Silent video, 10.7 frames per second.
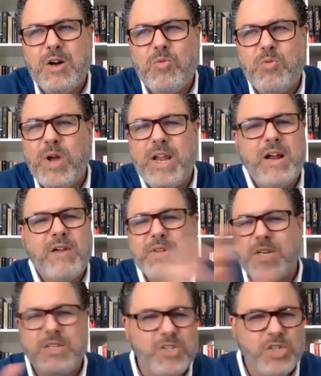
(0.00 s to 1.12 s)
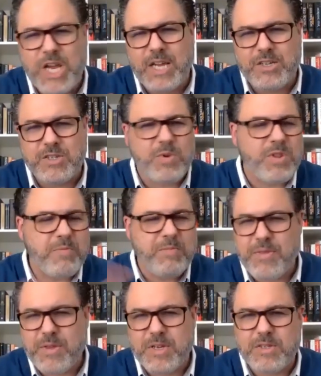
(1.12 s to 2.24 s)
when everything's changed, when the
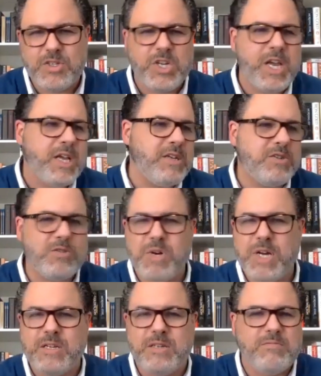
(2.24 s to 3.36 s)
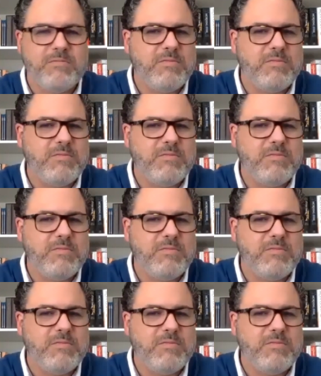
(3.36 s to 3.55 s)
method has changed, when